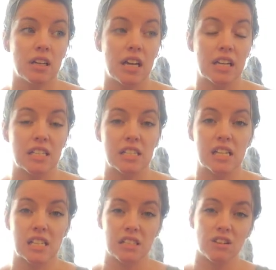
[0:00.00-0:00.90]

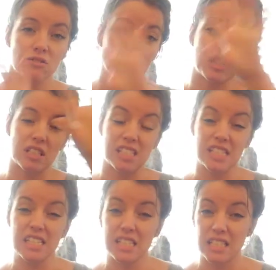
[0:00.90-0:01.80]
and goes with the
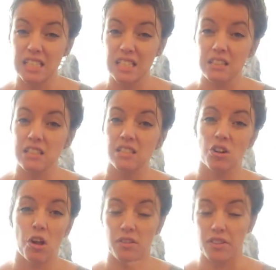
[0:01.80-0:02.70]
seasons and all of